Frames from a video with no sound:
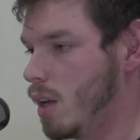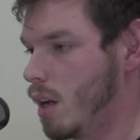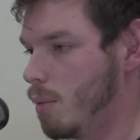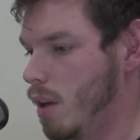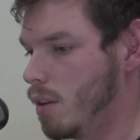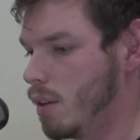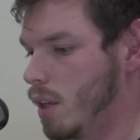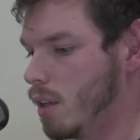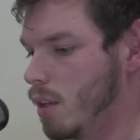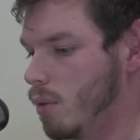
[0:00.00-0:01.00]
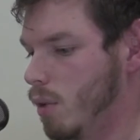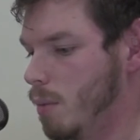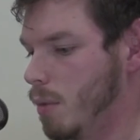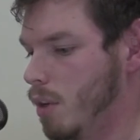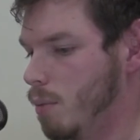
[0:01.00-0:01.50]
I think
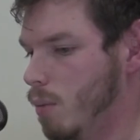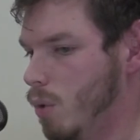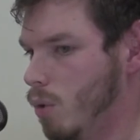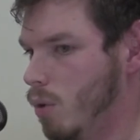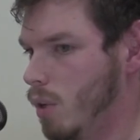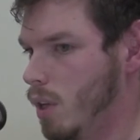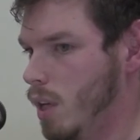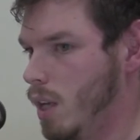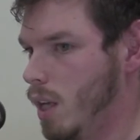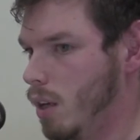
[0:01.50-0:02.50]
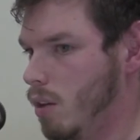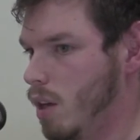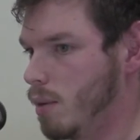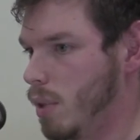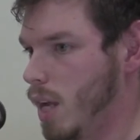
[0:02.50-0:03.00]
women are more
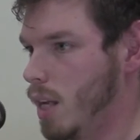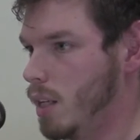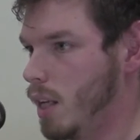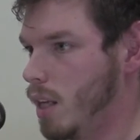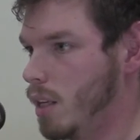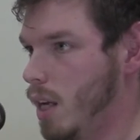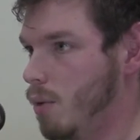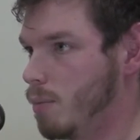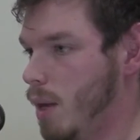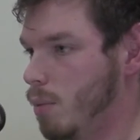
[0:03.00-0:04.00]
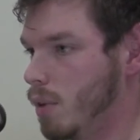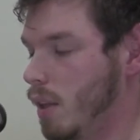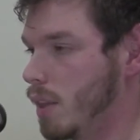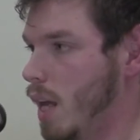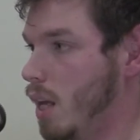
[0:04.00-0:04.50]
inclined to play D&D with people
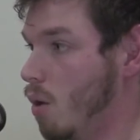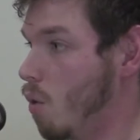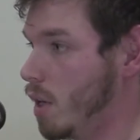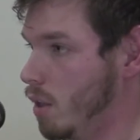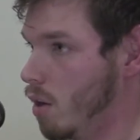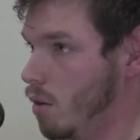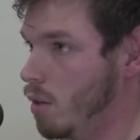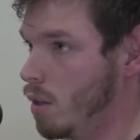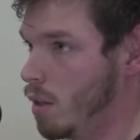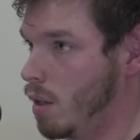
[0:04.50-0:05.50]
that they already know.